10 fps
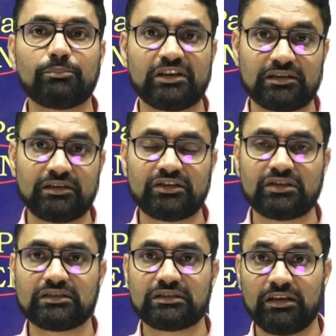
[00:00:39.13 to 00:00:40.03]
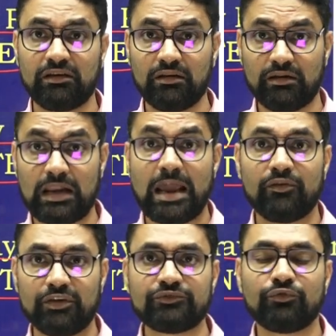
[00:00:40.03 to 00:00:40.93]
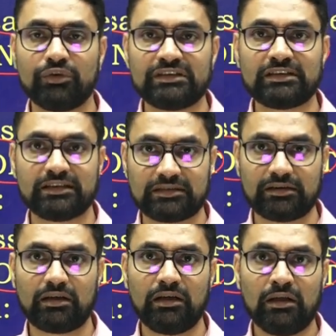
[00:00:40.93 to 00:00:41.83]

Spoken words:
presentation skill, language fluency, etc.